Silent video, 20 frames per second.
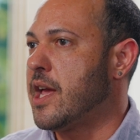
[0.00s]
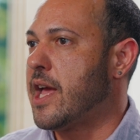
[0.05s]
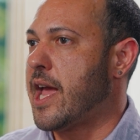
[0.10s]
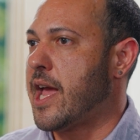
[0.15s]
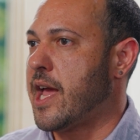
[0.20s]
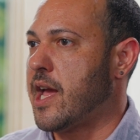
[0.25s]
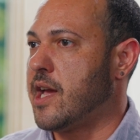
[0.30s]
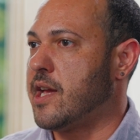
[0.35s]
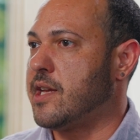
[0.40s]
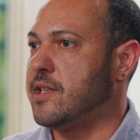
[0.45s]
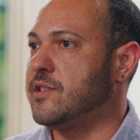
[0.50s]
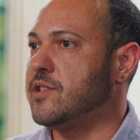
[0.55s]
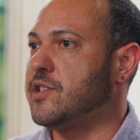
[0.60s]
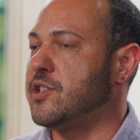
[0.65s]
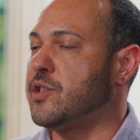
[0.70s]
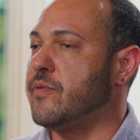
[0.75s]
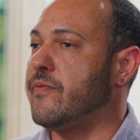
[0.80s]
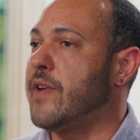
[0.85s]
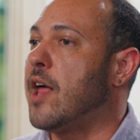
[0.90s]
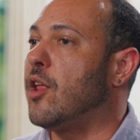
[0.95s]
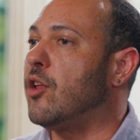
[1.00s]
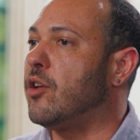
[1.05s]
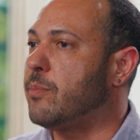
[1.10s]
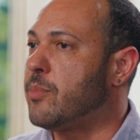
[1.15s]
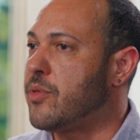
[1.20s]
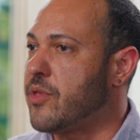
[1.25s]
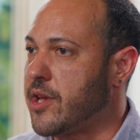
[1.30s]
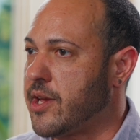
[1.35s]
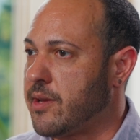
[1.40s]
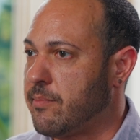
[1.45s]
and
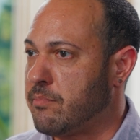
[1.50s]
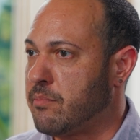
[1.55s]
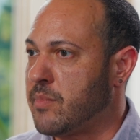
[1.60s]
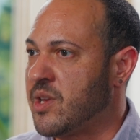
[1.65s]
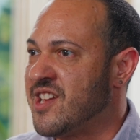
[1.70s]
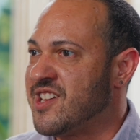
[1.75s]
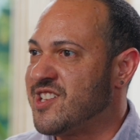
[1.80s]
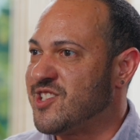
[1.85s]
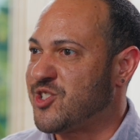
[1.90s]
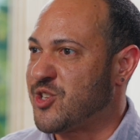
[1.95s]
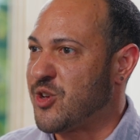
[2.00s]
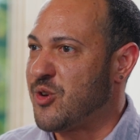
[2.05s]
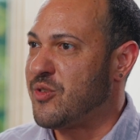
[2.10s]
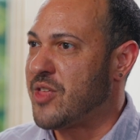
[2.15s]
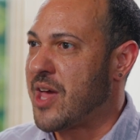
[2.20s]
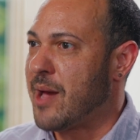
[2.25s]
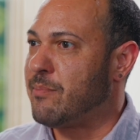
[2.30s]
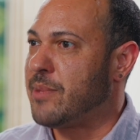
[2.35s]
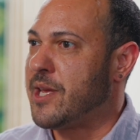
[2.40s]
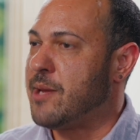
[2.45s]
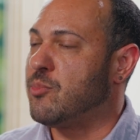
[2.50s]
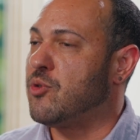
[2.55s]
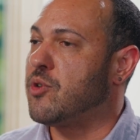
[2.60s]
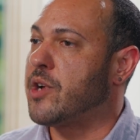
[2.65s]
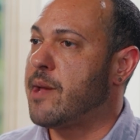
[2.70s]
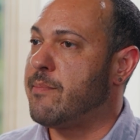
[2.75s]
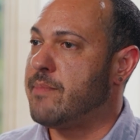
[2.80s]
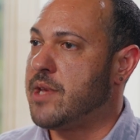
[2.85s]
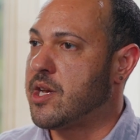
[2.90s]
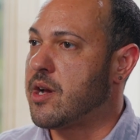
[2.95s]
develop them so that people
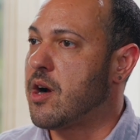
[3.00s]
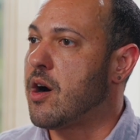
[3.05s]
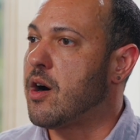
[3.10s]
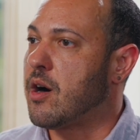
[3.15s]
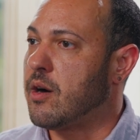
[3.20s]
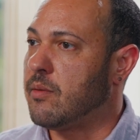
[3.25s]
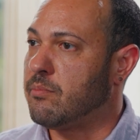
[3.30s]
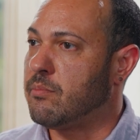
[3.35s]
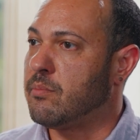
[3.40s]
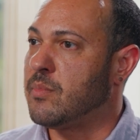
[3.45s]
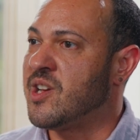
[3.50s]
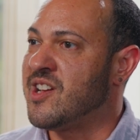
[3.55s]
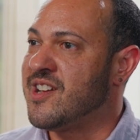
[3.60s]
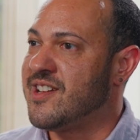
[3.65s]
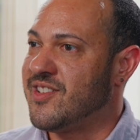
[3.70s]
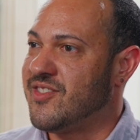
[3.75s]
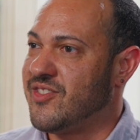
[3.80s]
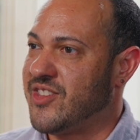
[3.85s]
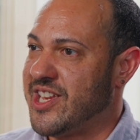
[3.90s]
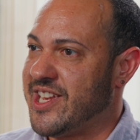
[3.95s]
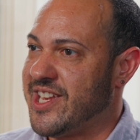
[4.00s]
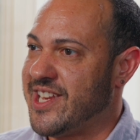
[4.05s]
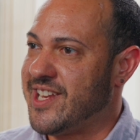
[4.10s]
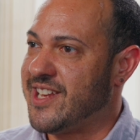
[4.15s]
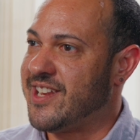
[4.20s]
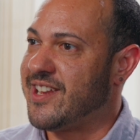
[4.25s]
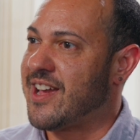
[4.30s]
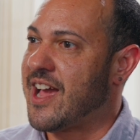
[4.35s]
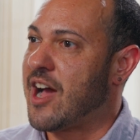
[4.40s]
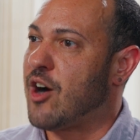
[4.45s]
can become
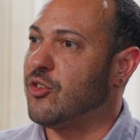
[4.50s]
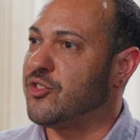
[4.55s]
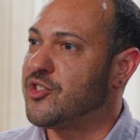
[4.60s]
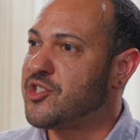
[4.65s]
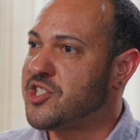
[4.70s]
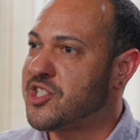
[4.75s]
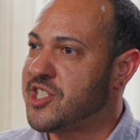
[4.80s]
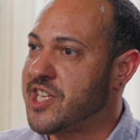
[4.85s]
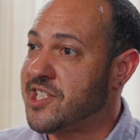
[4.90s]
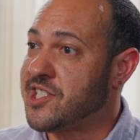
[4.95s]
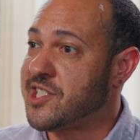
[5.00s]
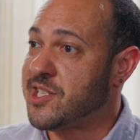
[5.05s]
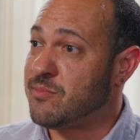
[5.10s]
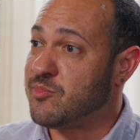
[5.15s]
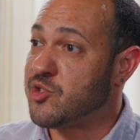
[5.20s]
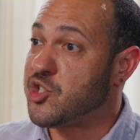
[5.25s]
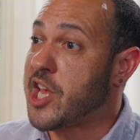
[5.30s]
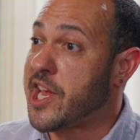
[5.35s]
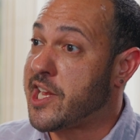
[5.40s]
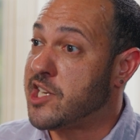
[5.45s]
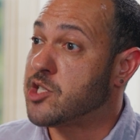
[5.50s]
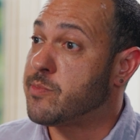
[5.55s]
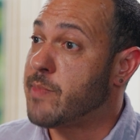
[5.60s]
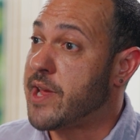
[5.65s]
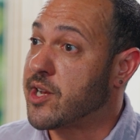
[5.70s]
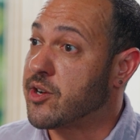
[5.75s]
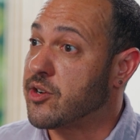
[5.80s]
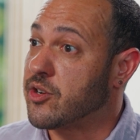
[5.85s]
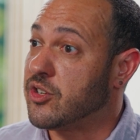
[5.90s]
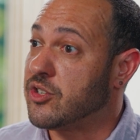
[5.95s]
the health system change
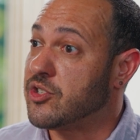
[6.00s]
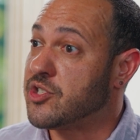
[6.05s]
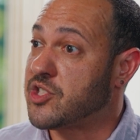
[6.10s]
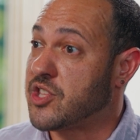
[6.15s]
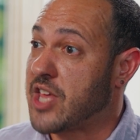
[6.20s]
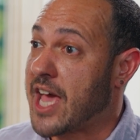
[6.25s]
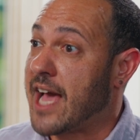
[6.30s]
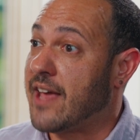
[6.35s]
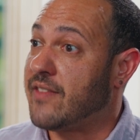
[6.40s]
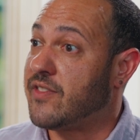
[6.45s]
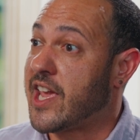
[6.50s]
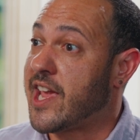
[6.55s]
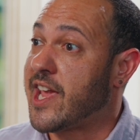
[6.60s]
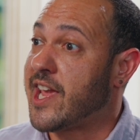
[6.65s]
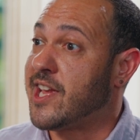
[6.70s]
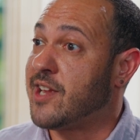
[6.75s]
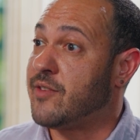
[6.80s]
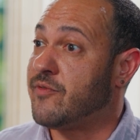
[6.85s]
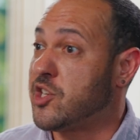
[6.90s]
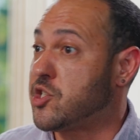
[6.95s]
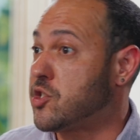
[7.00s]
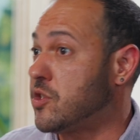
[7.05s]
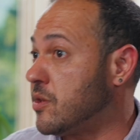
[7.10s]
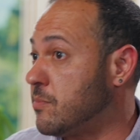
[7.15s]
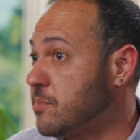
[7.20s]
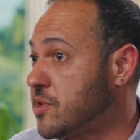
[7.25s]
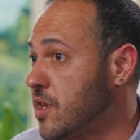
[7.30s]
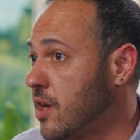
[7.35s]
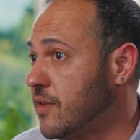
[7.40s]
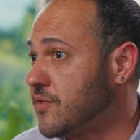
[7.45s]
makers that they envision
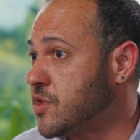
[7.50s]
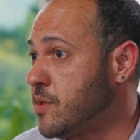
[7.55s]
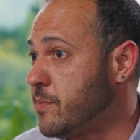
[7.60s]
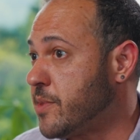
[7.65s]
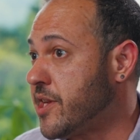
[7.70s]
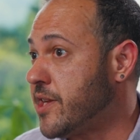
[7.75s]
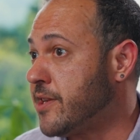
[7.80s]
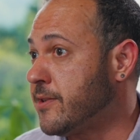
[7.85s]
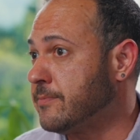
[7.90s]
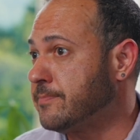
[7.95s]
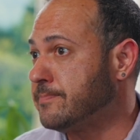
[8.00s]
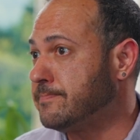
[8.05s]
themselves to be.